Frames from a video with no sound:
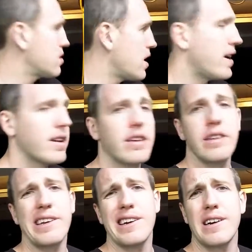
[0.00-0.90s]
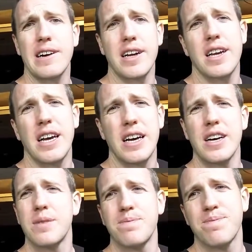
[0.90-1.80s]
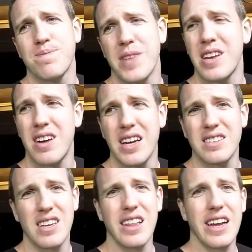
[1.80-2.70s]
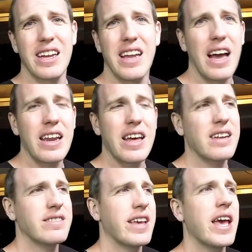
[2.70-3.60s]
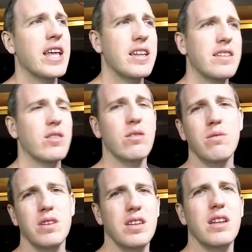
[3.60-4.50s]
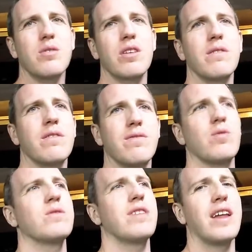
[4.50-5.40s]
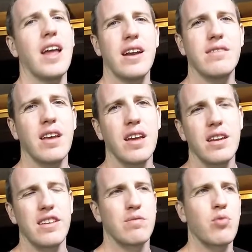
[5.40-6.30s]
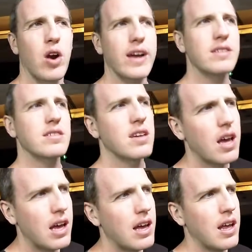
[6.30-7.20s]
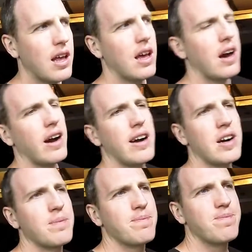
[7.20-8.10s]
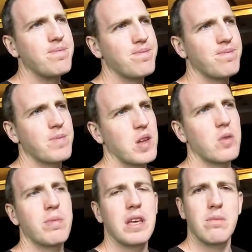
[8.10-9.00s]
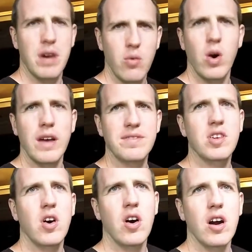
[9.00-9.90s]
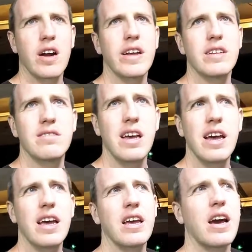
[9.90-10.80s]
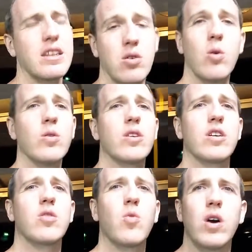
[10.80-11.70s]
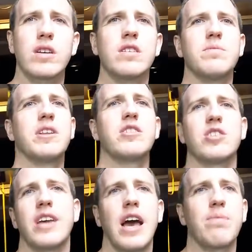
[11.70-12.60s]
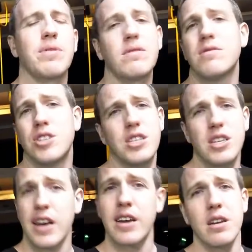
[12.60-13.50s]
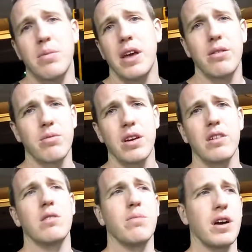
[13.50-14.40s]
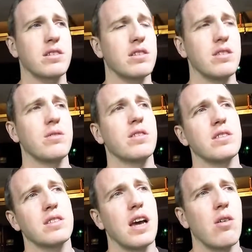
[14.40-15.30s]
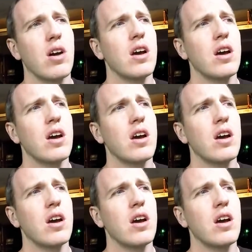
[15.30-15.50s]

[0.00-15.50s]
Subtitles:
Sonic here. I'd say like a 9 out of 10. And the only reason I don't give it a full 10 out of 10 is price. Being my wife's car and say I told her what could potentially happen, she's not going to pay $300 to do this. Now,